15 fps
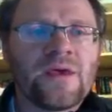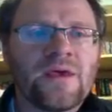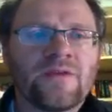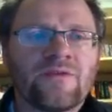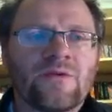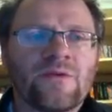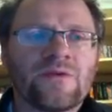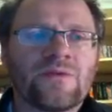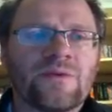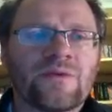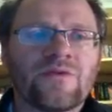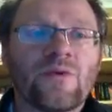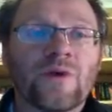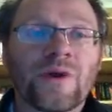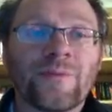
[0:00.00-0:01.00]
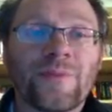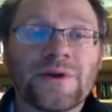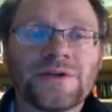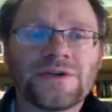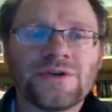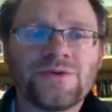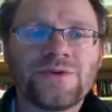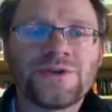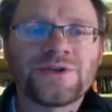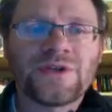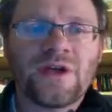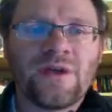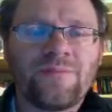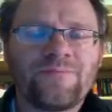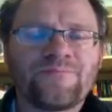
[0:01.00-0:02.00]
So this one is going up by 2 each
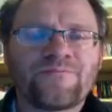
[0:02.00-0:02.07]
time.